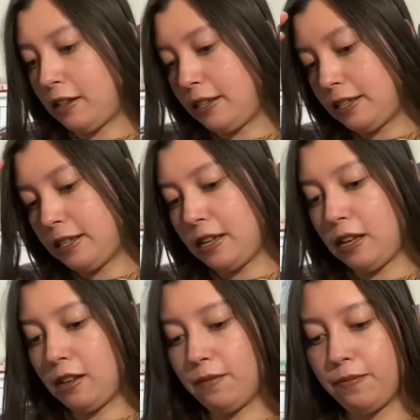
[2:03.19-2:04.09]
Let's
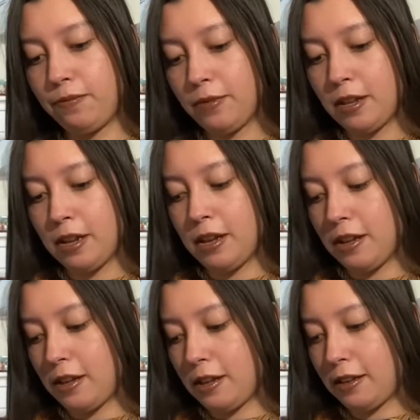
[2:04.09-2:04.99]
see.
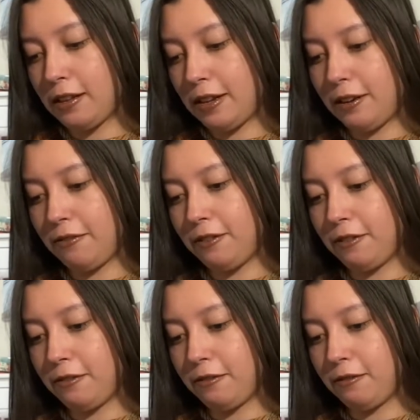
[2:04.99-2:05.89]
I don't
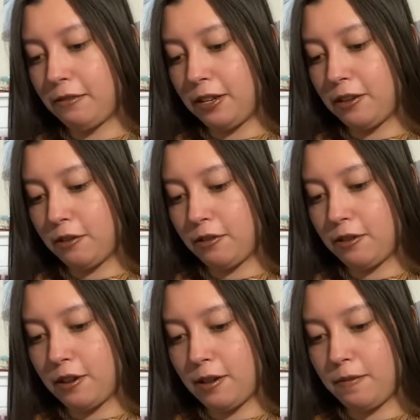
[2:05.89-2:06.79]
know what to
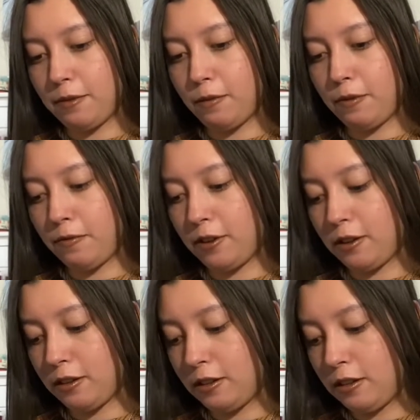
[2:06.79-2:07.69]
open
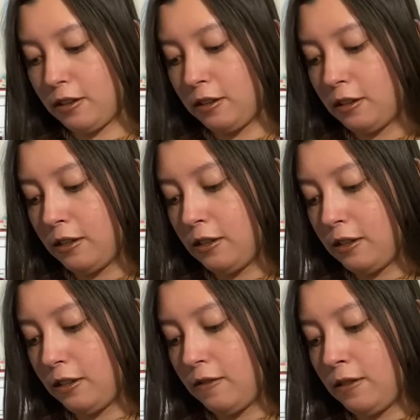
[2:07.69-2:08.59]
first.
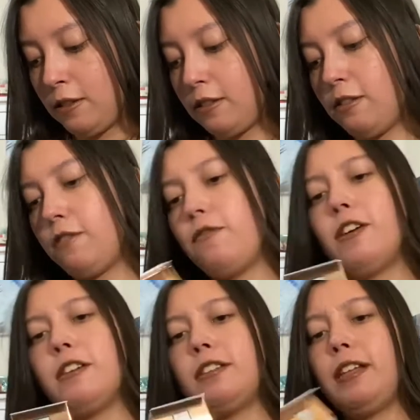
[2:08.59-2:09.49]
So the
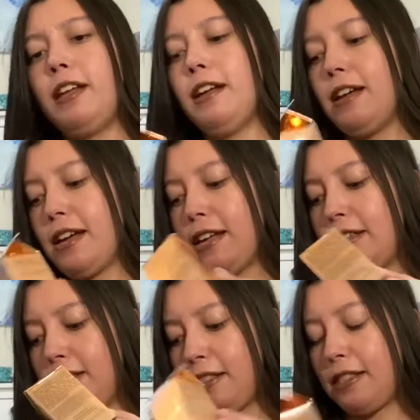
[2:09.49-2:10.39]
first thing, I
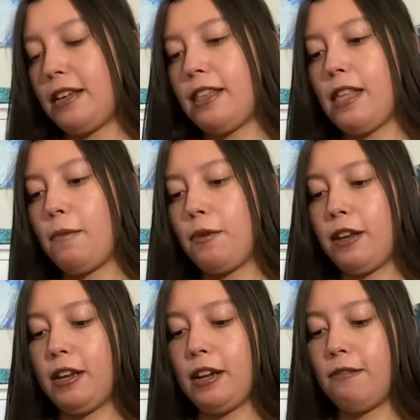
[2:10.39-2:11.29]
guess, that they put
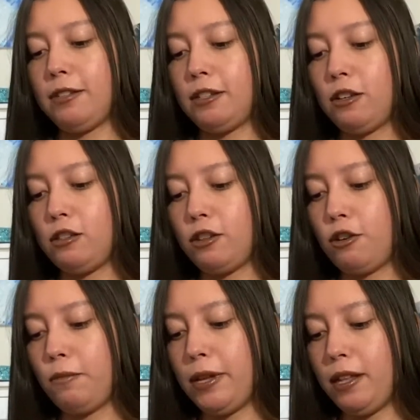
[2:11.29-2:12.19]
in here was the
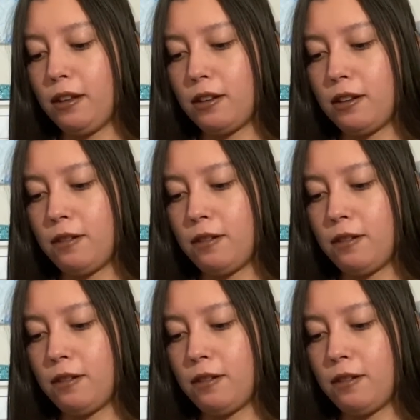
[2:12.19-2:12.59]
Glow Milk.